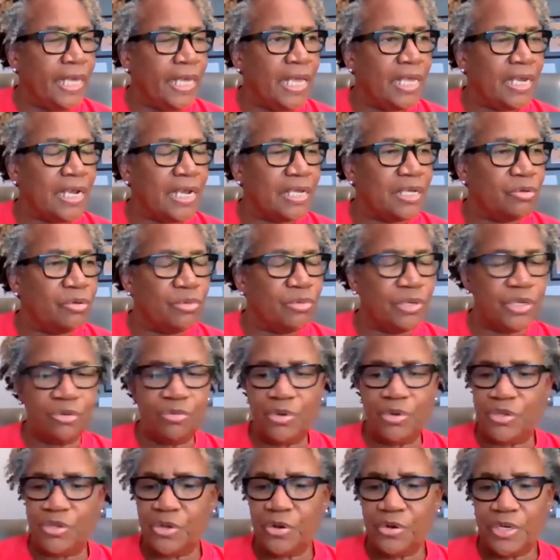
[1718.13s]
and I was
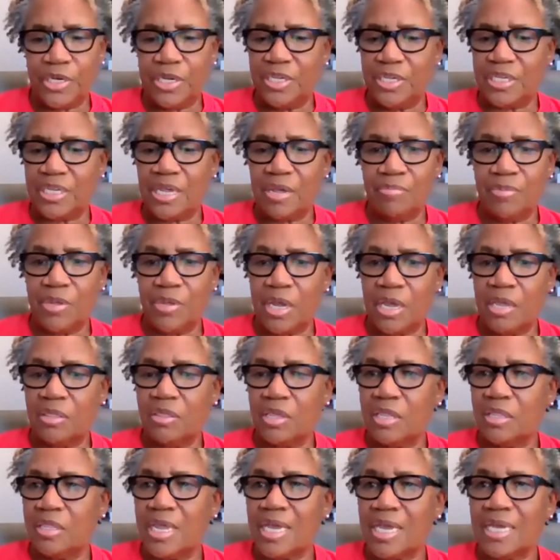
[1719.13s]
researching something.
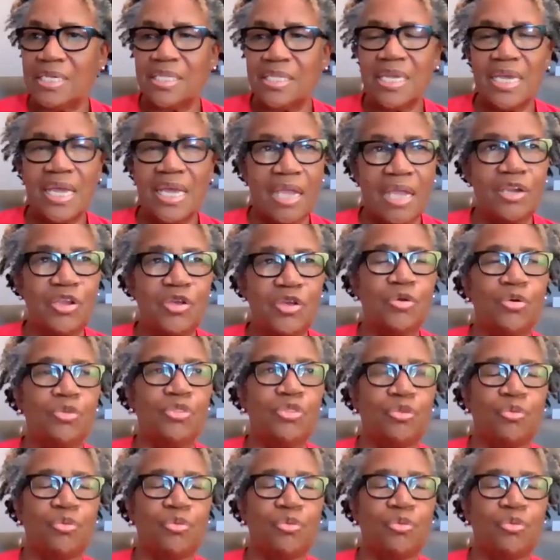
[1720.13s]
And the next thing I knew,